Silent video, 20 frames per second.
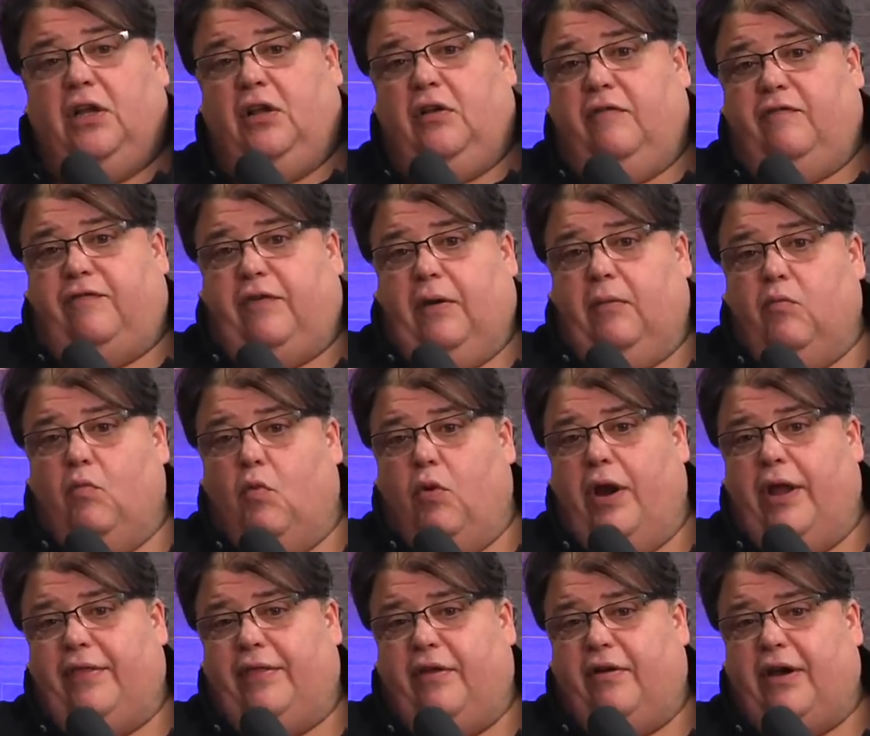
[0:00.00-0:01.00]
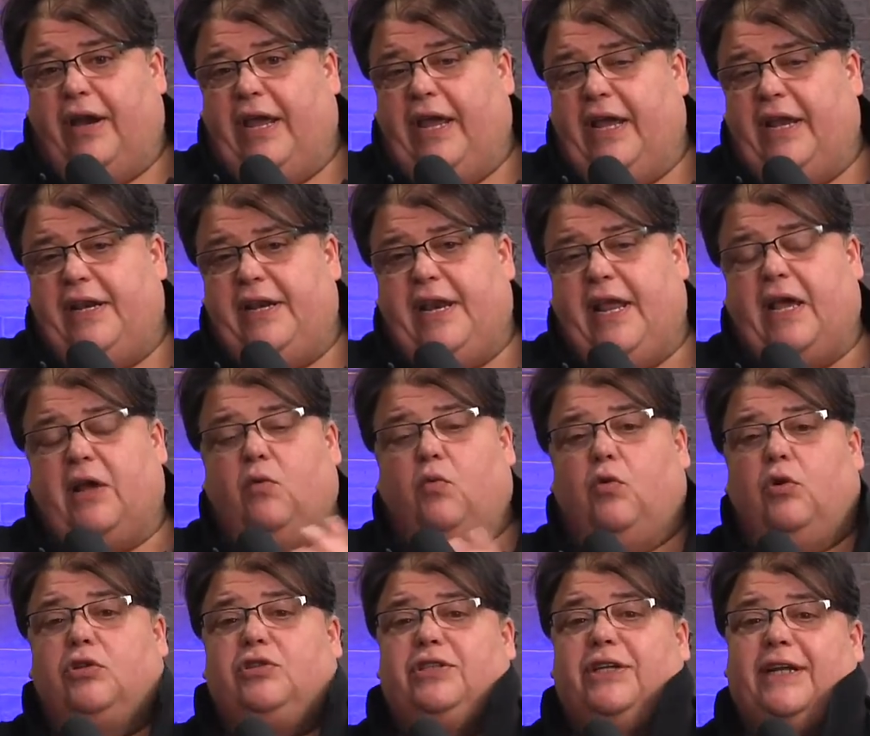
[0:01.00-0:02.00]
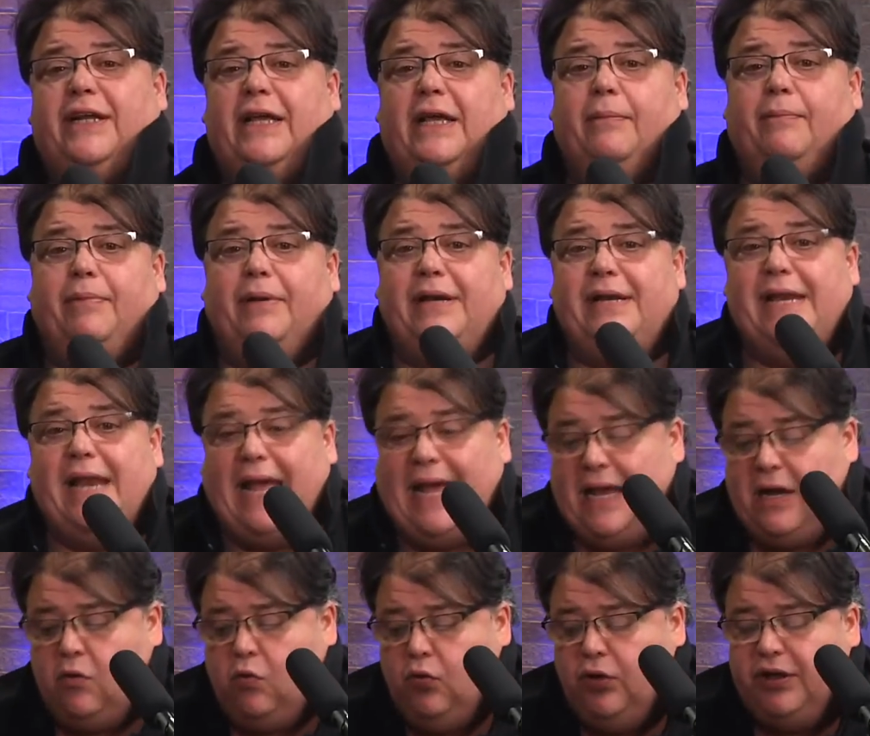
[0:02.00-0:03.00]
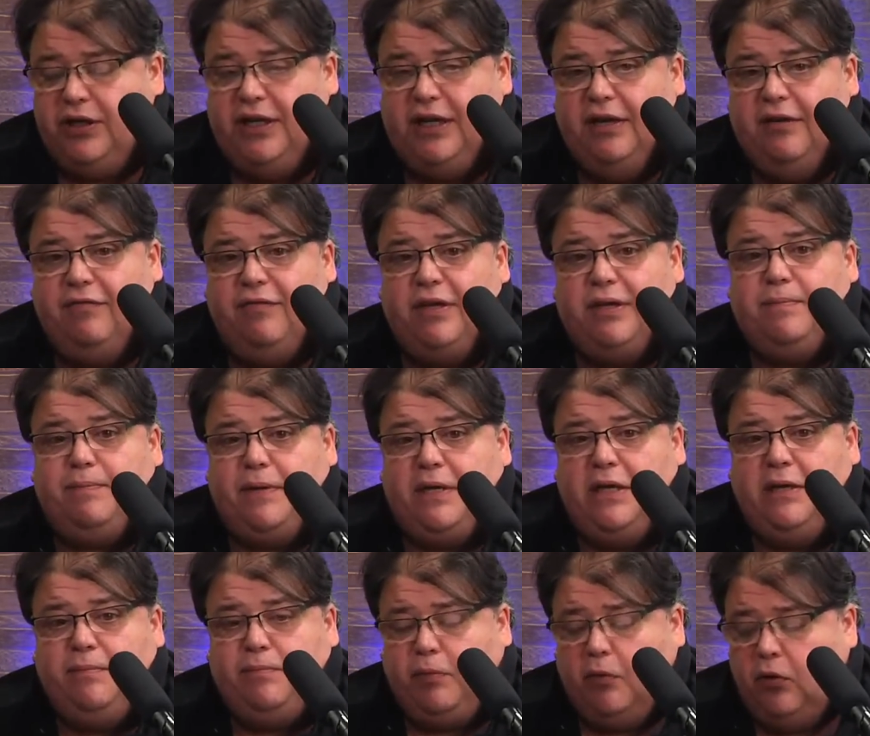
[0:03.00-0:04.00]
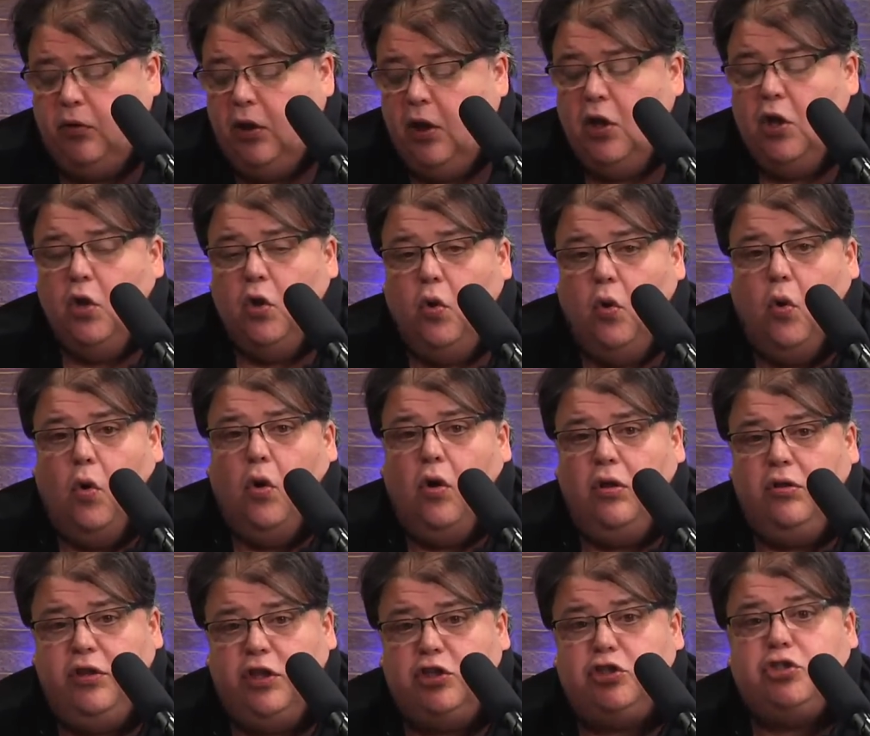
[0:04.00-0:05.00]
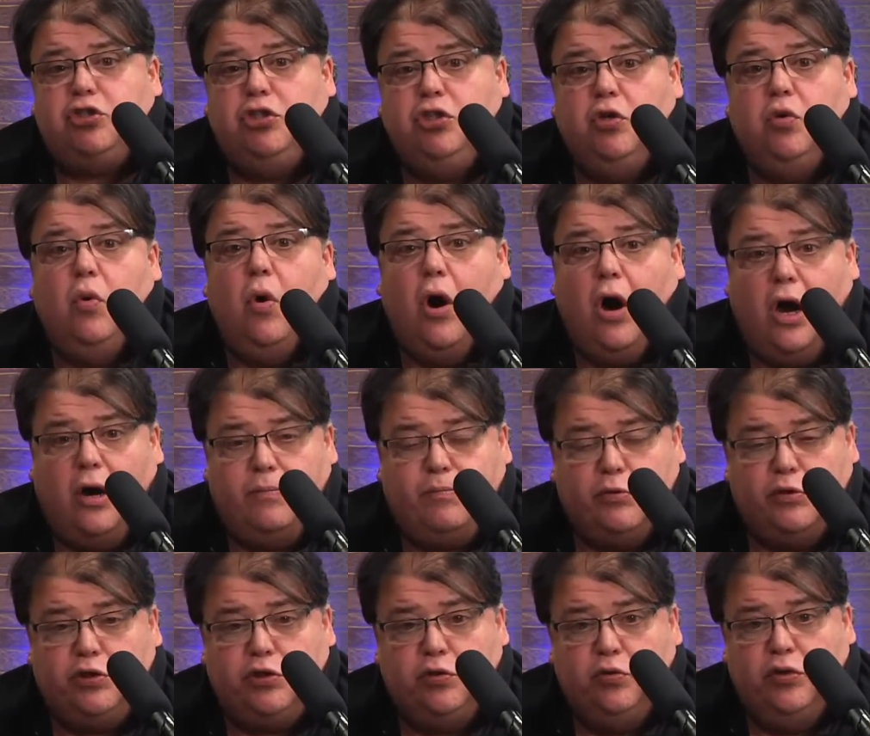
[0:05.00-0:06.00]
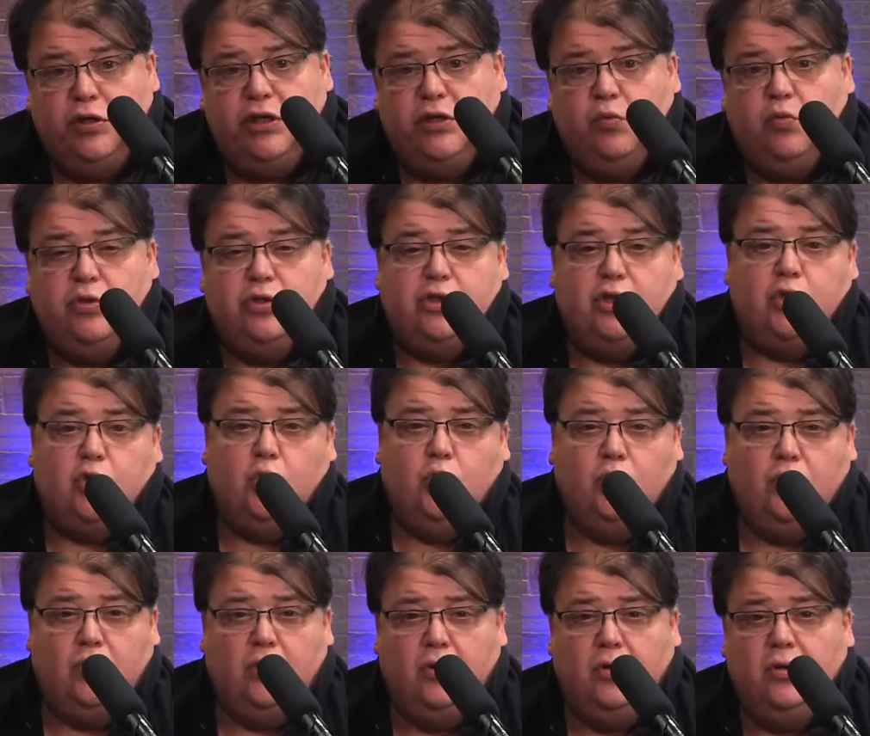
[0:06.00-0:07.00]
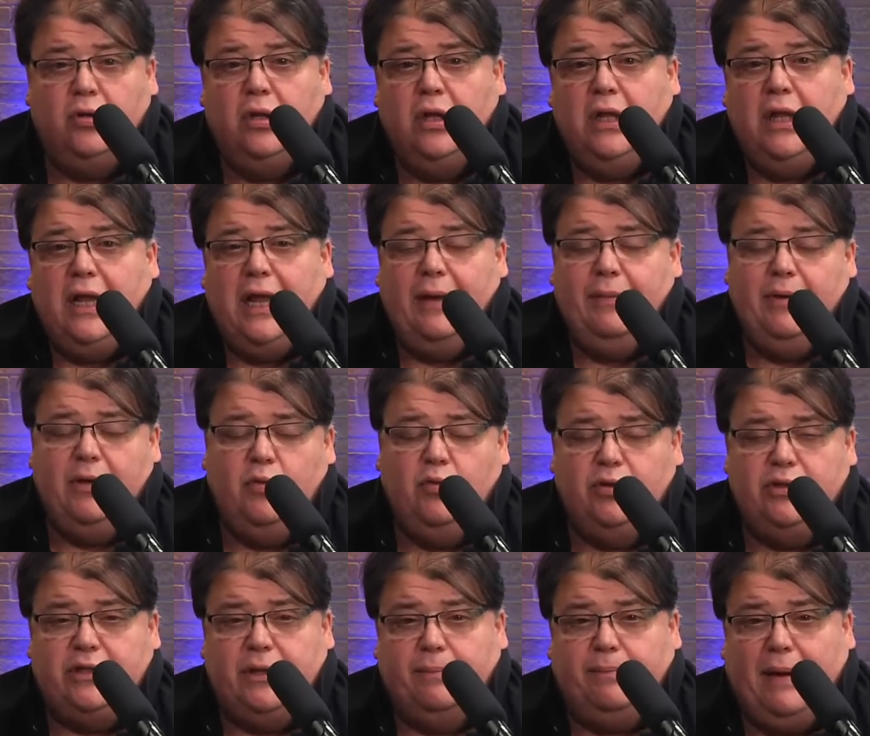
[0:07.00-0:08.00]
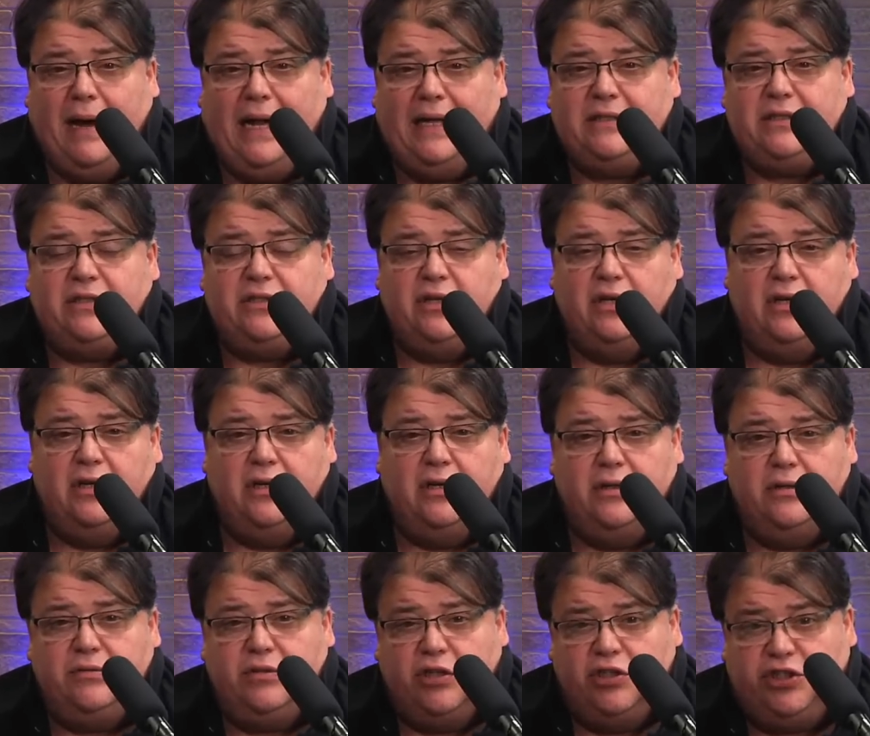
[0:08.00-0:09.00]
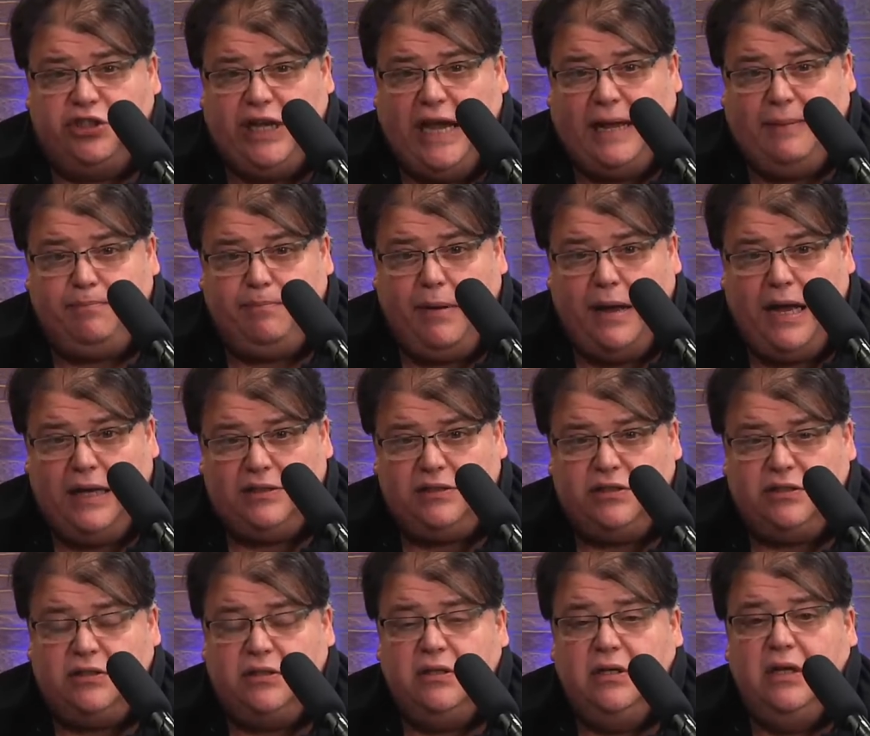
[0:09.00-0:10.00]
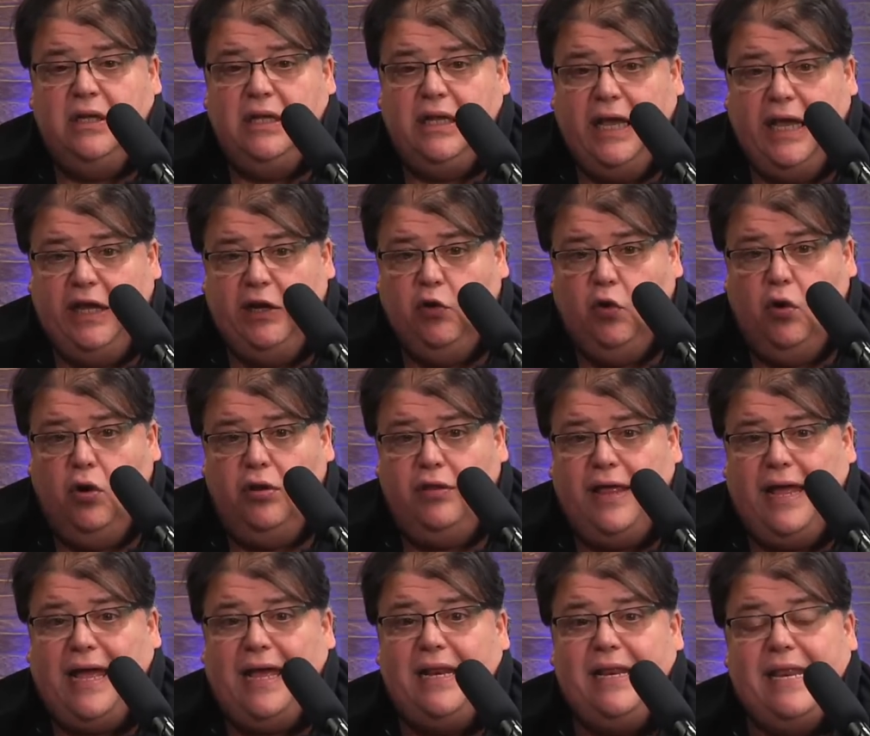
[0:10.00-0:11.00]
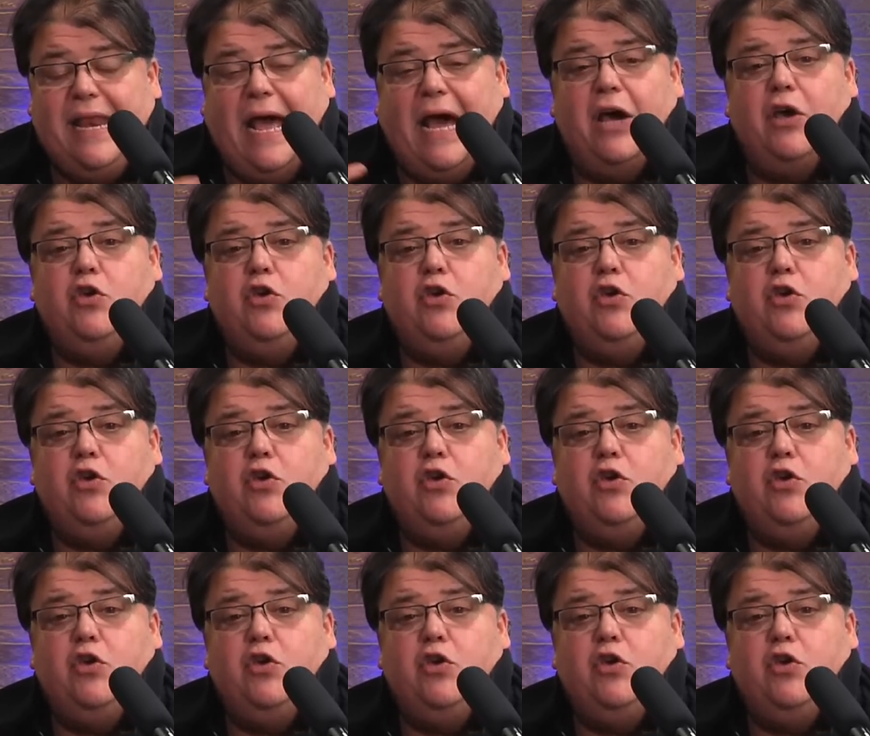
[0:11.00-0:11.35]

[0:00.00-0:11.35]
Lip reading: from where their ad network to there. But now we're giving people all this new opportunity with the with the bots, the chat bots and all that. Now